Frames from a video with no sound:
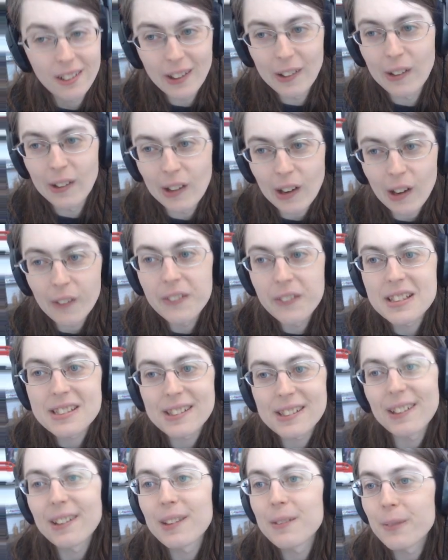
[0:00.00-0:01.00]
on this
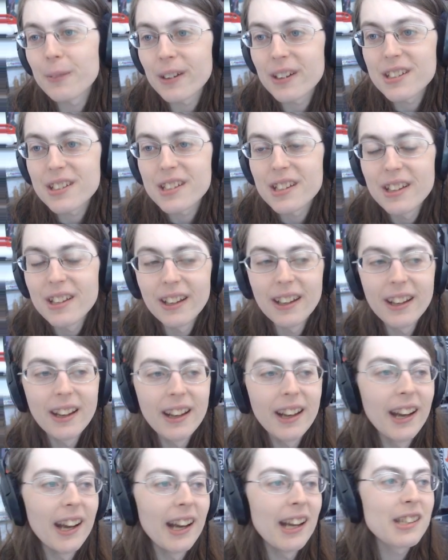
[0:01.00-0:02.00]
side of the bridge.
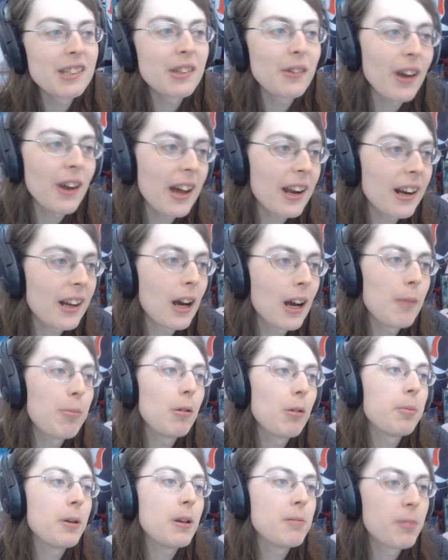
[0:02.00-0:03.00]
And so we had a
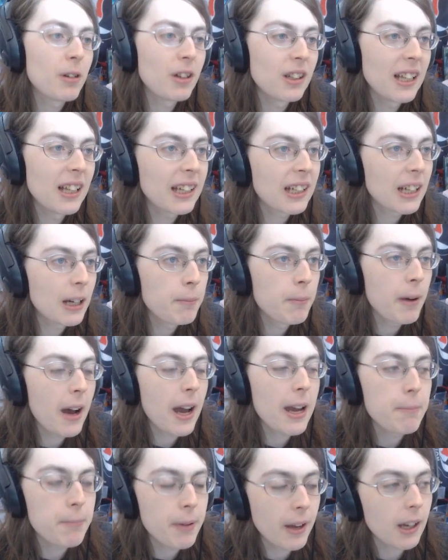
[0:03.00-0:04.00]
couple people like come by
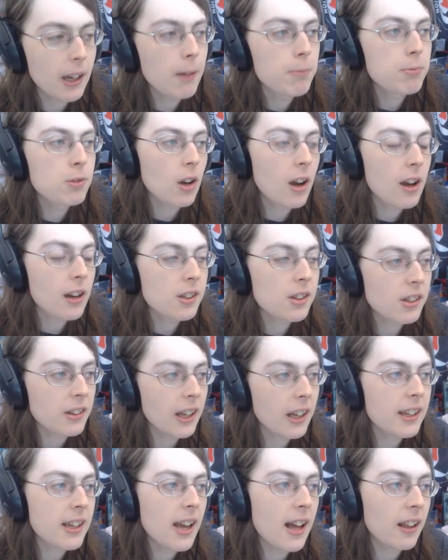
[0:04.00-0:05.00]
and pick up trucks and
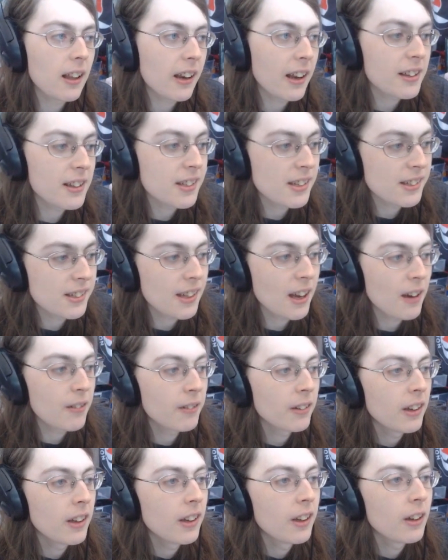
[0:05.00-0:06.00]
like yell at us and stuff.
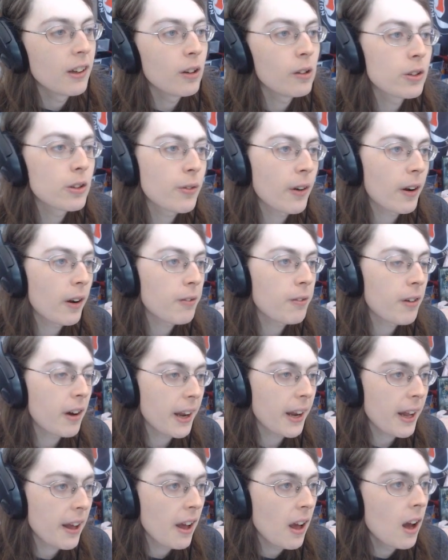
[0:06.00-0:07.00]
It was very
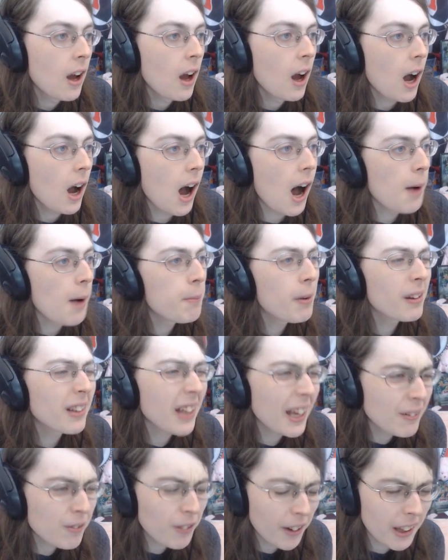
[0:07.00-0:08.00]
funny. Uh, but
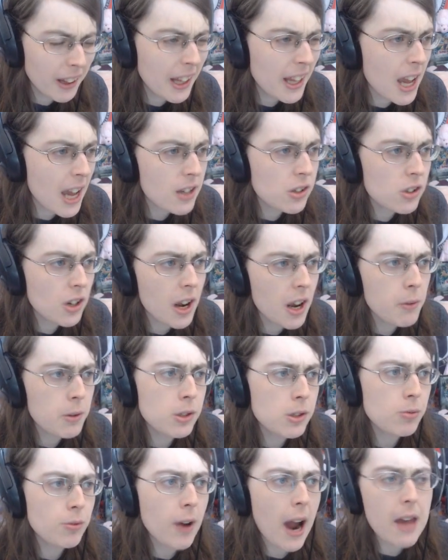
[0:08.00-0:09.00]
like really, yesterday
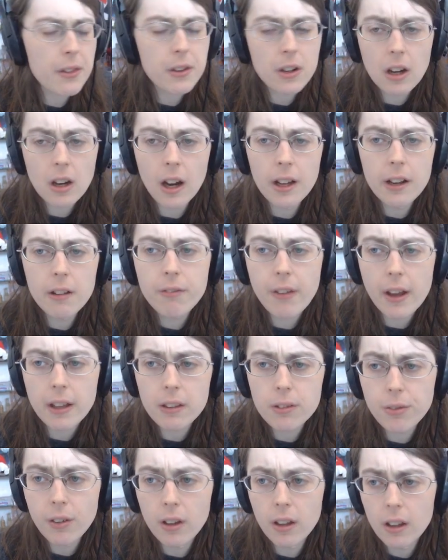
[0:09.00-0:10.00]
was rather
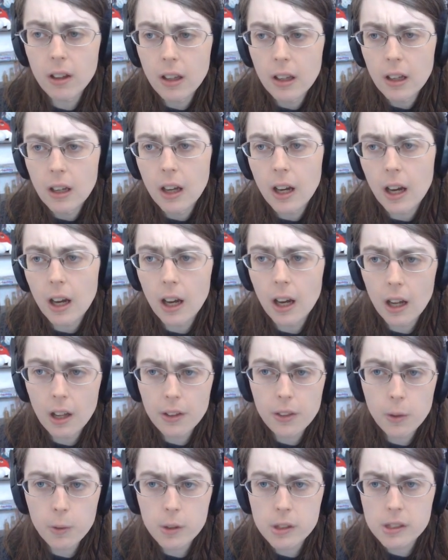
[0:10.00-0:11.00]
uneventful. Uh, there was